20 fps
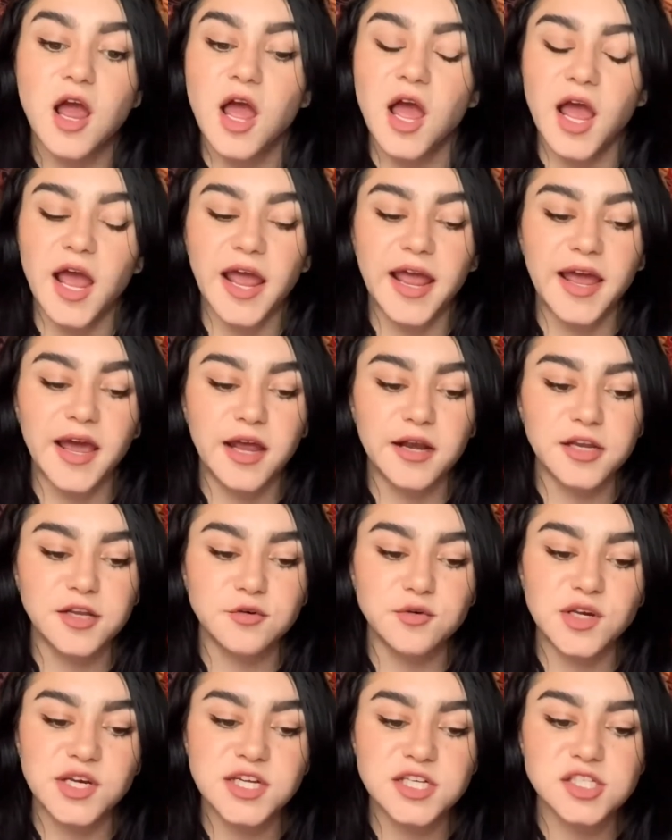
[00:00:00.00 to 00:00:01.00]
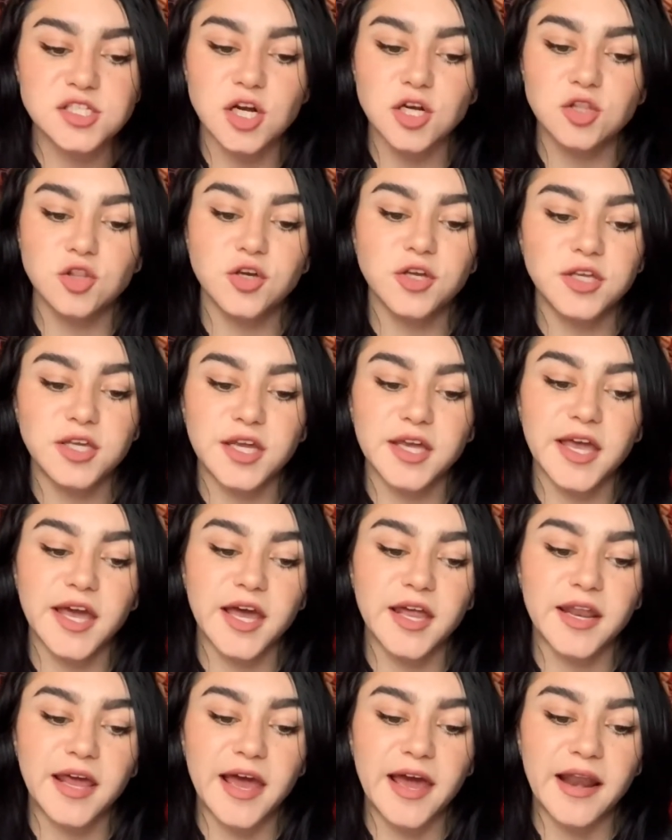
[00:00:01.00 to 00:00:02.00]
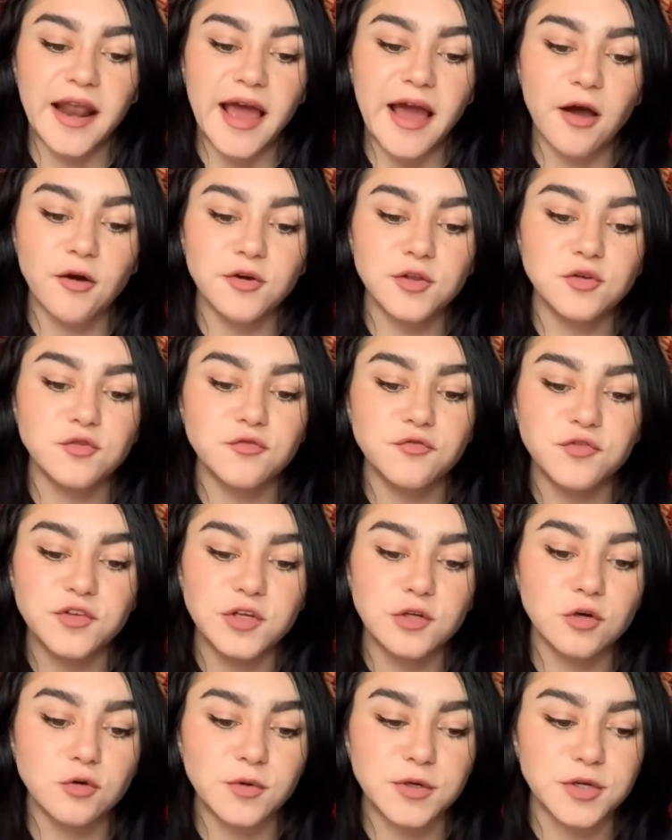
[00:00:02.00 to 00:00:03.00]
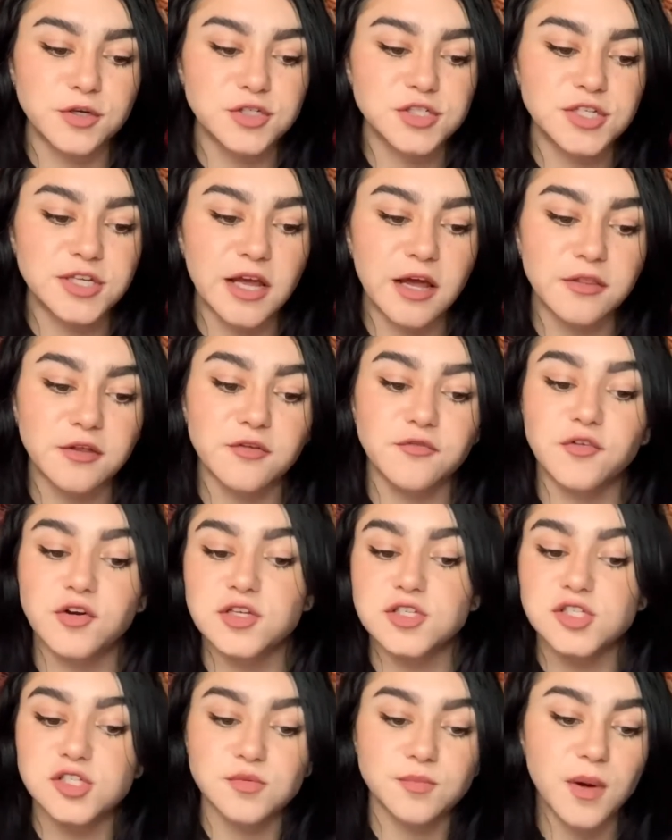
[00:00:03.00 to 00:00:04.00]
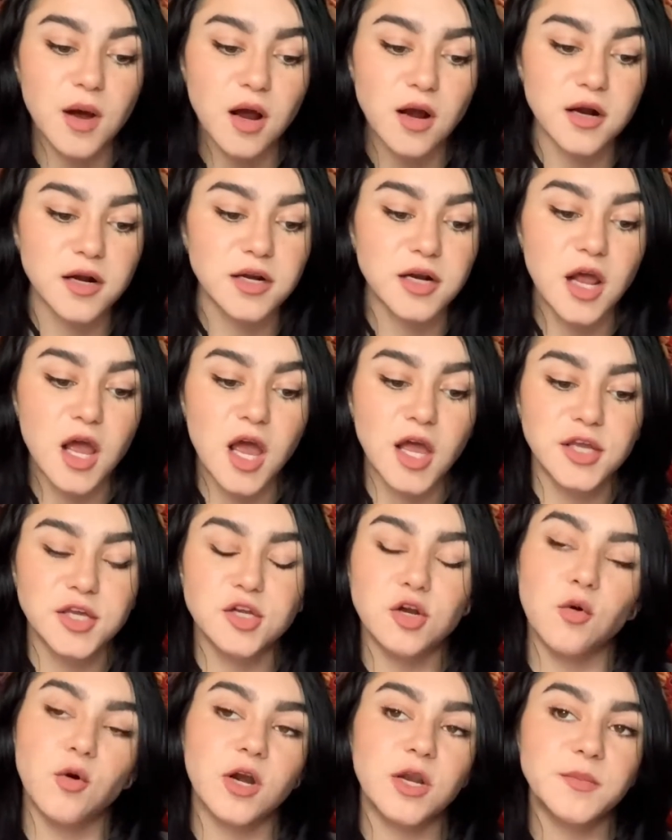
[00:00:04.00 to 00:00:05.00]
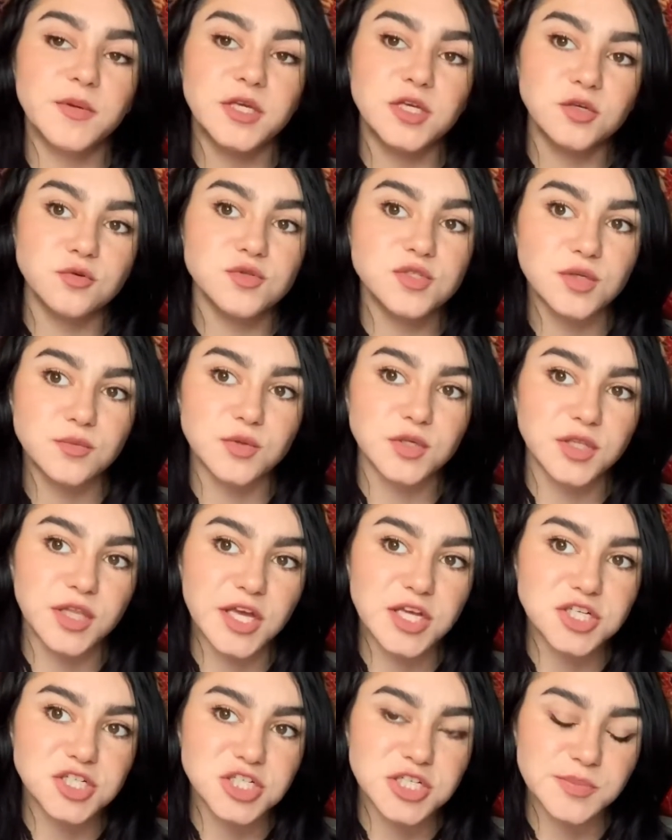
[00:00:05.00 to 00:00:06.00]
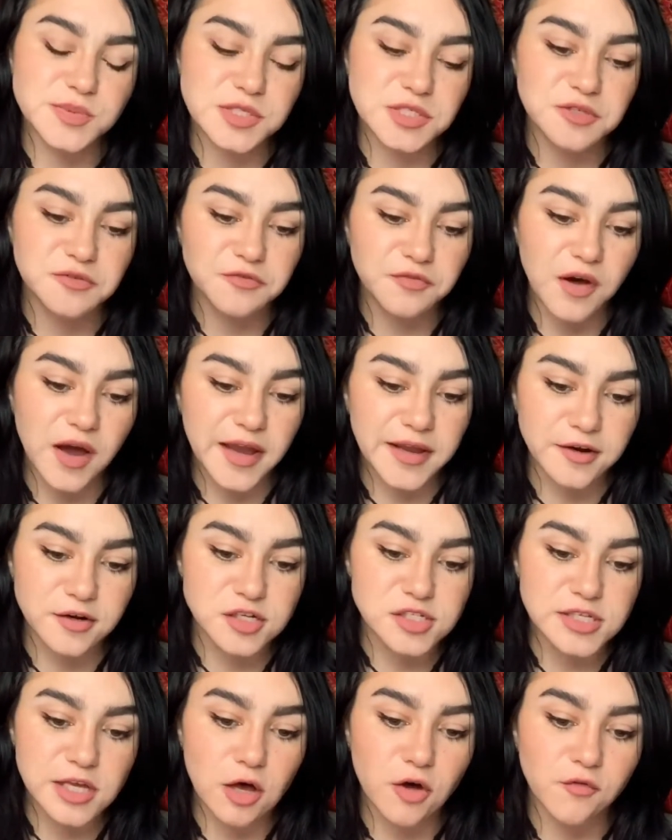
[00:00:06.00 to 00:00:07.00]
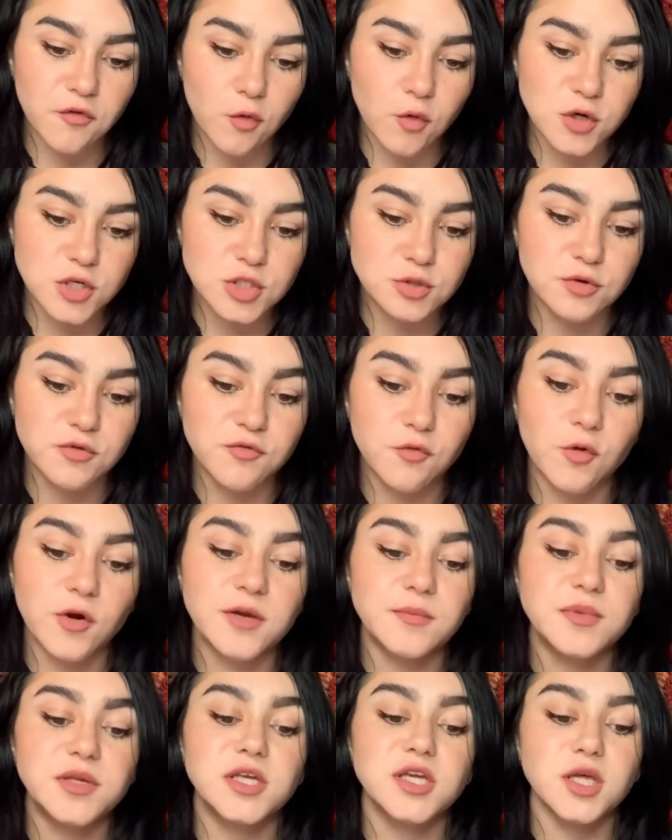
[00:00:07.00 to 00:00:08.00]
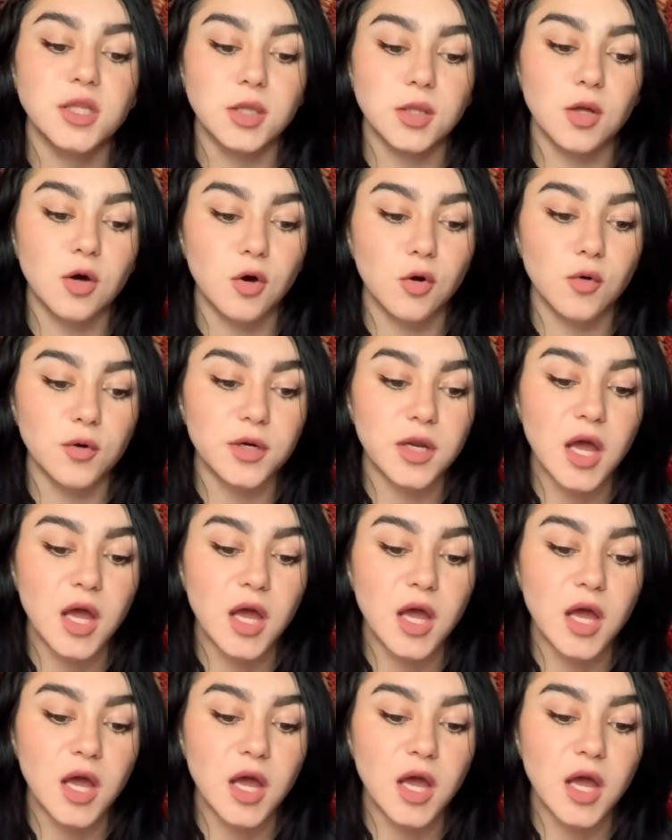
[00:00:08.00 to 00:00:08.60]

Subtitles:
And you need to start looking again at how do you feel when you're together versus apart. You don't want to be using relationships to define yourself or to avoid being alone.